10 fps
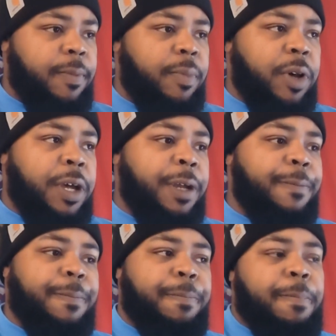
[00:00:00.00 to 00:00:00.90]
But
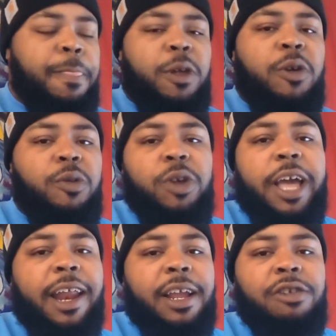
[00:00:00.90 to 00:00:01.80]
we
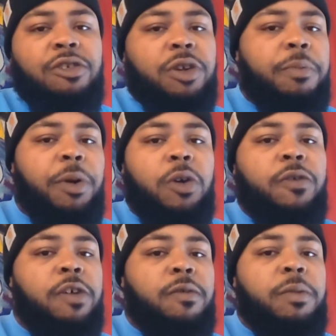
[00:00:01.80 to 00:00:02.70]
got to enter the both
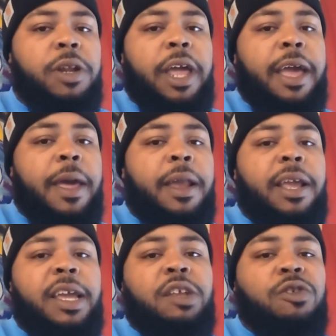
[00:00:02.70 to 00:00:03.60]
of them, and they had
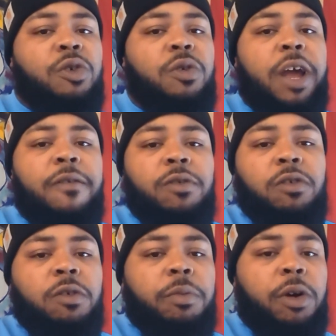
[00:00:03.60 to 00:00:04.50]
in-store raffles
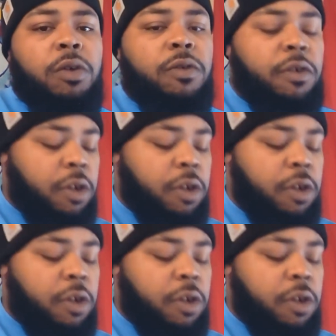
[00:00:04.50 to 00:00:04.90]
for both.